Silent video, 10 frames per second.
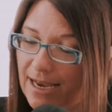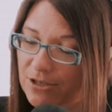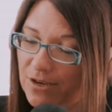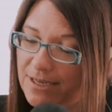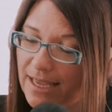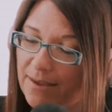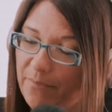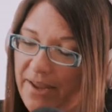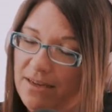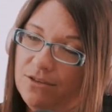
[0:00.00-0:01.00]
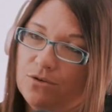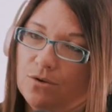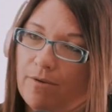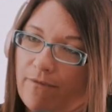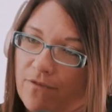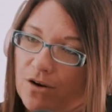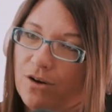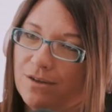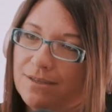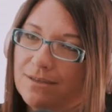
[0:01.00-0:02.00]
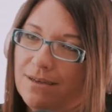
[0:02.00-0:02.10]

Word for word: actually to get paint store referrals,